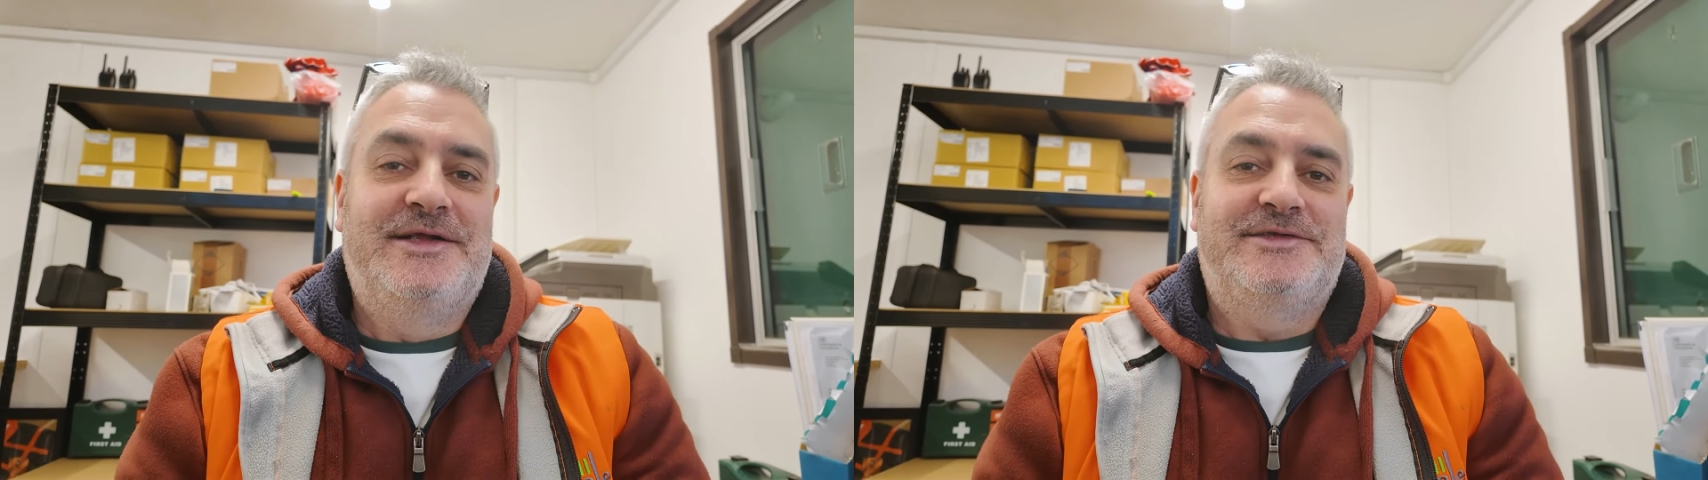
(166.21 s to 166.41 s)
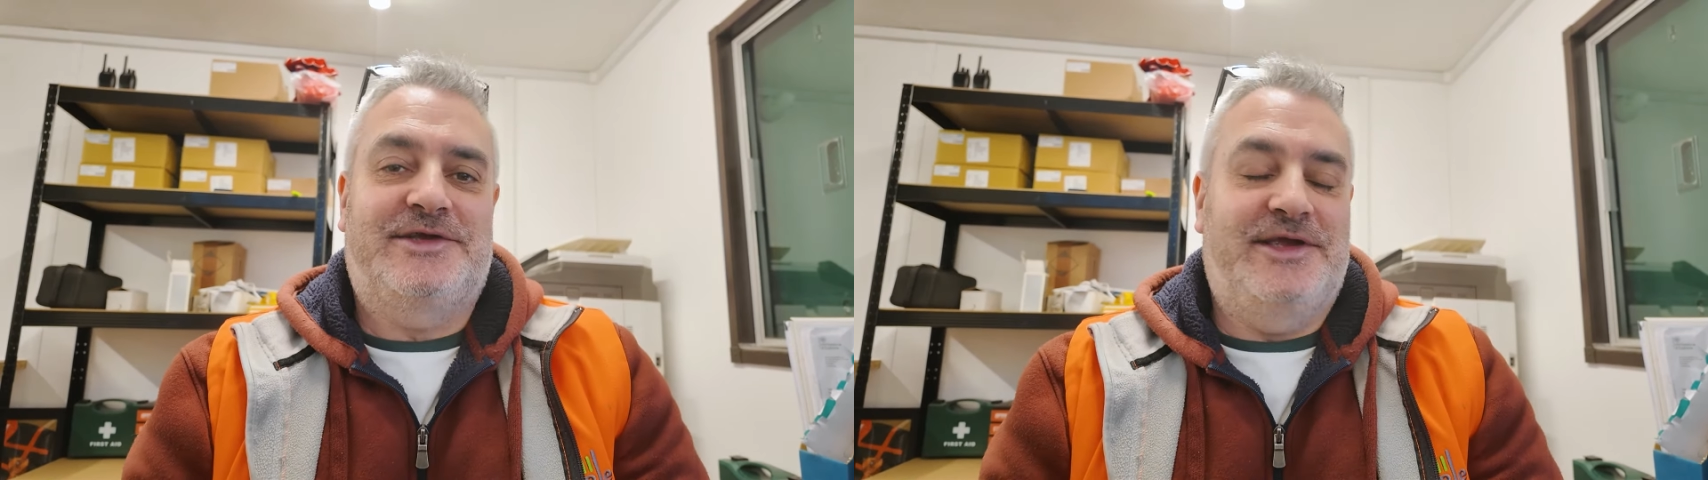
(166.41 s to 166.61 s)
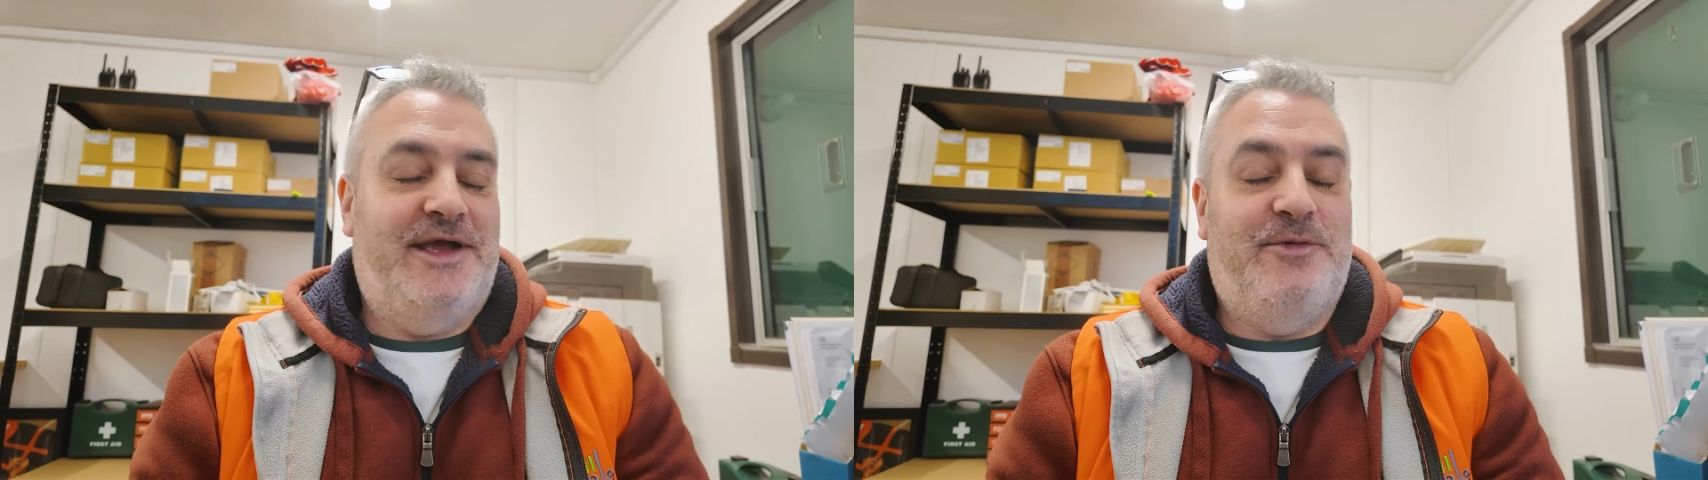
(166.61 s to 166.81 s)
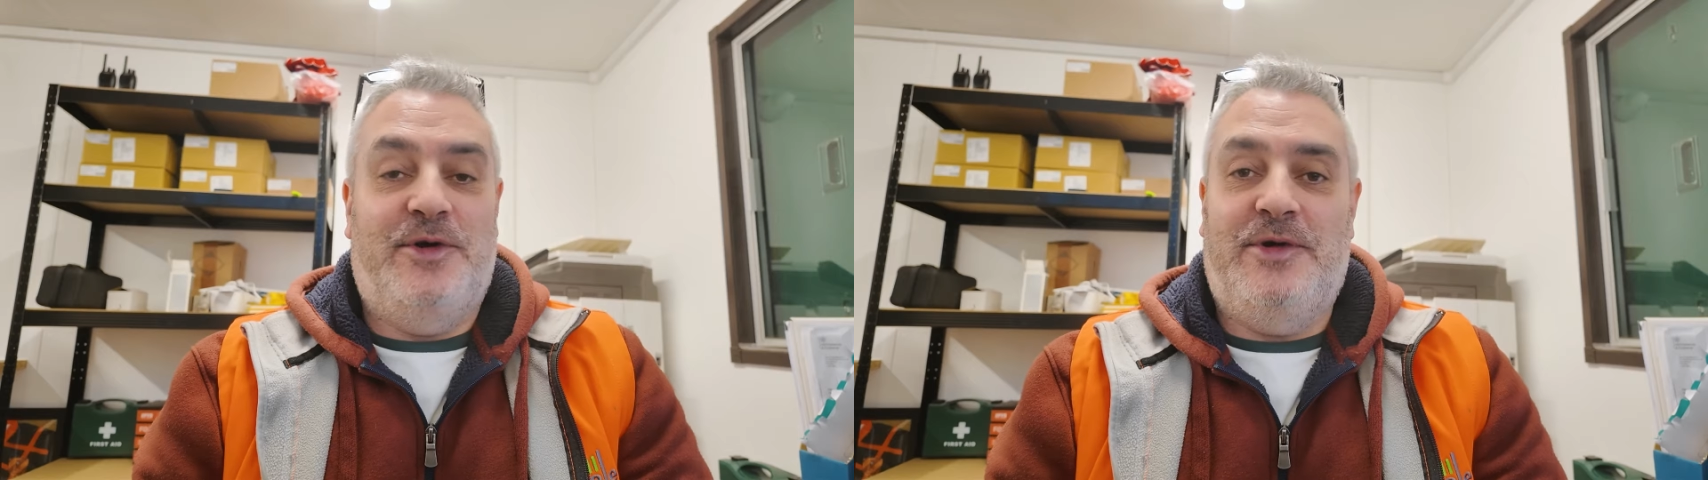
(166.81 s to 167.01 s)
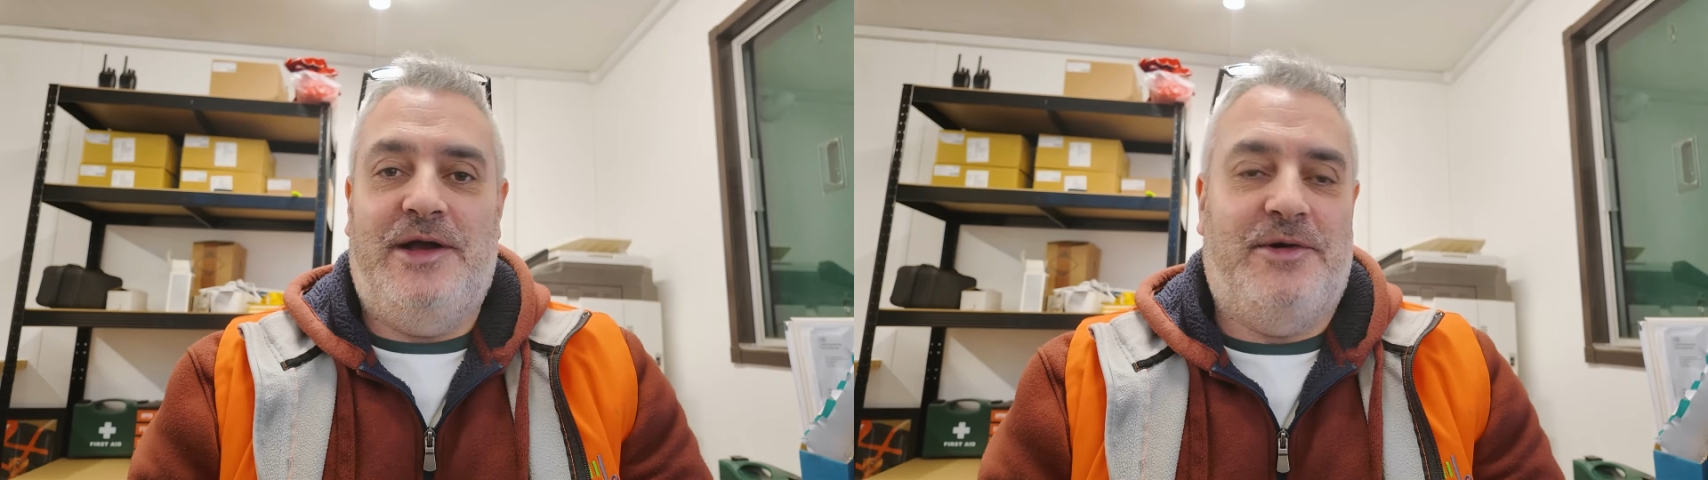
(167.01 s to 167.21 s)
so yeah,
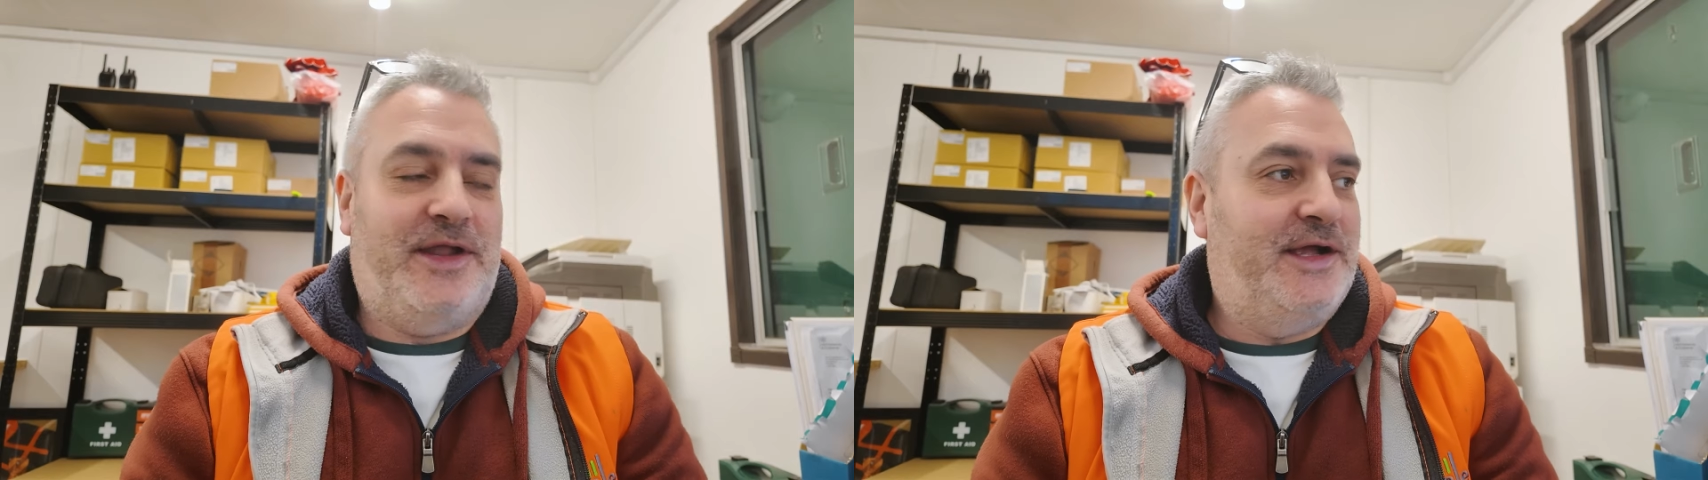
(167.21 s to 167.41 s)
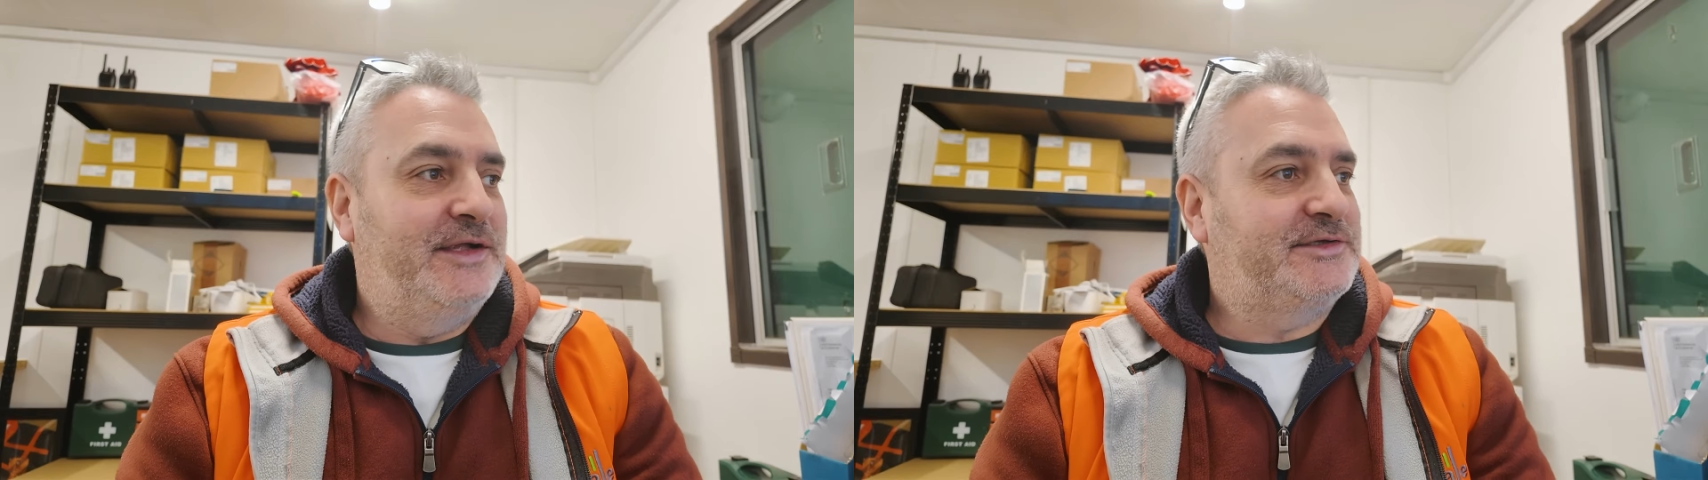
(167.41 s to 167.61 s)
where were I?